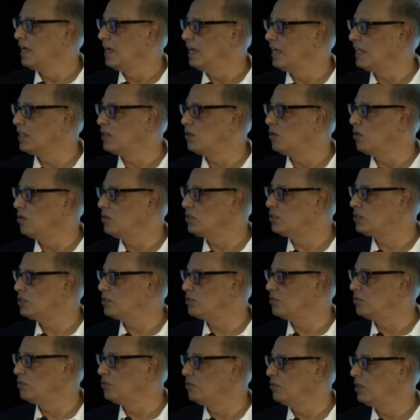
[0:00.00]
it goes
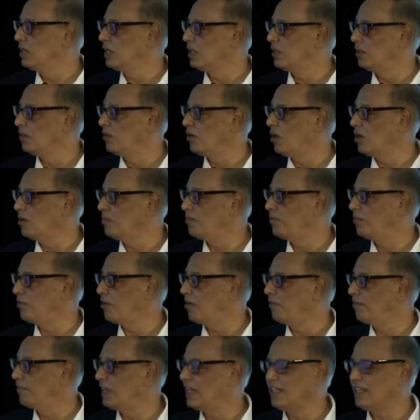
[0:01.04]
to nonprofit,